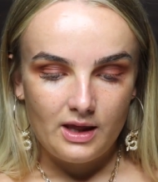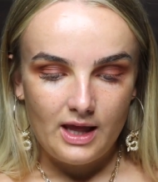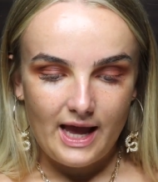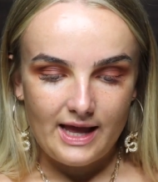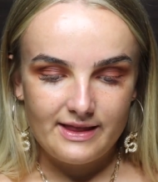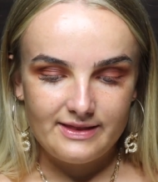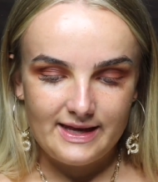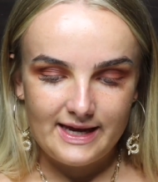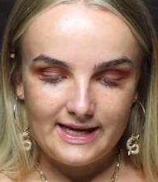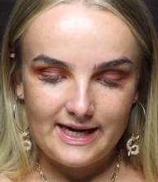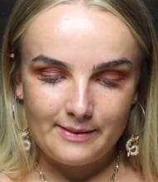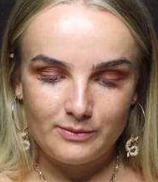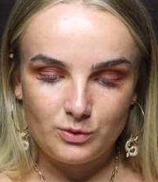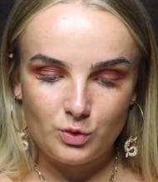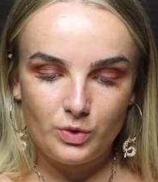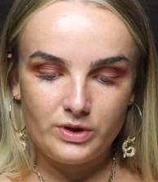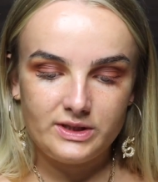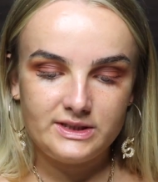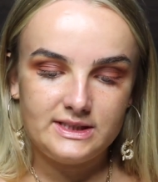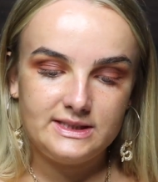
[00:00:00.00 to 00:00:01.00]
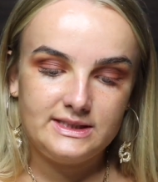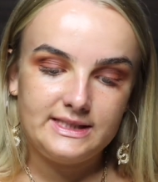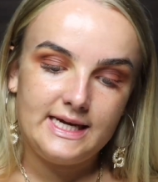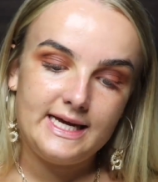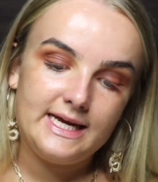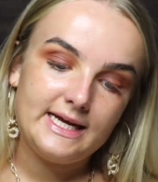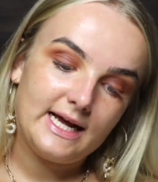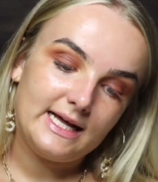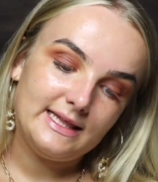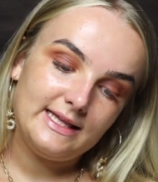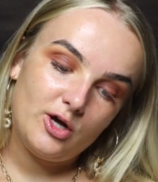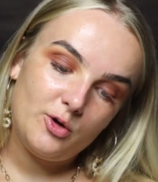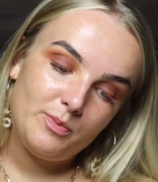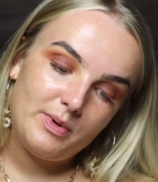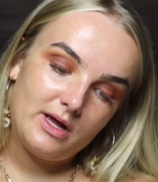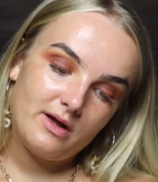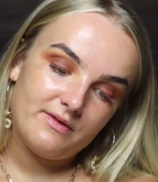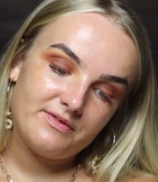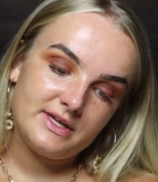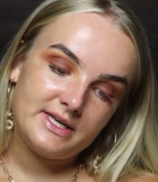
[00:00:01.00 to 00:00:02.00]
And then I'm going to take a little
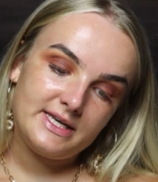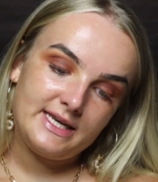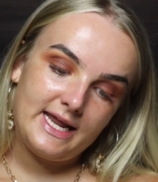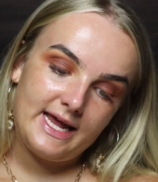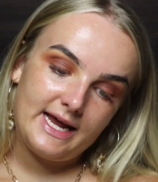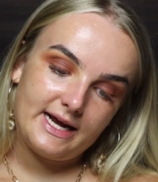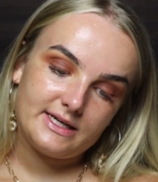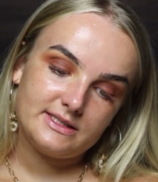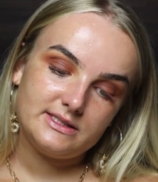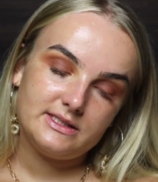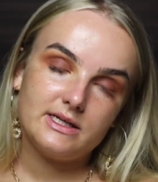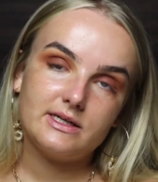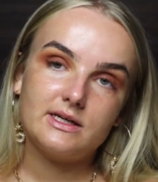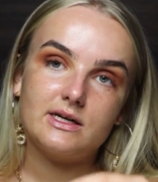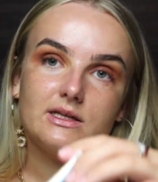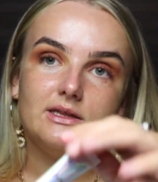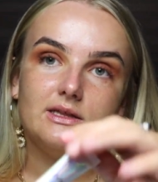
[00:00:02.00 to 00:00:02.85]
bit of the NYX